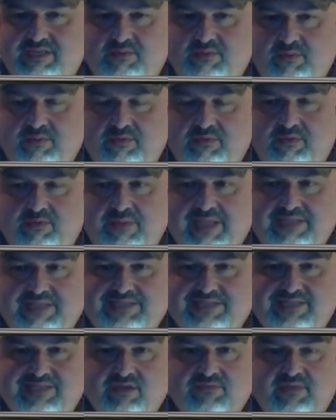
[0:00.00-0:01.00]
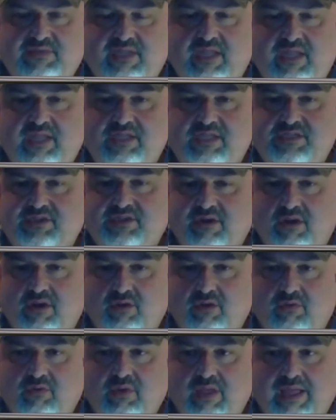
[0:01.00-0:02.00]
to myself, to each their
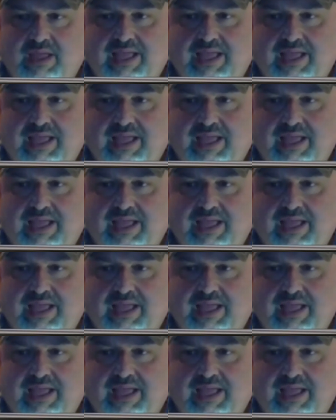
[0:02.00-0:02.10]
own.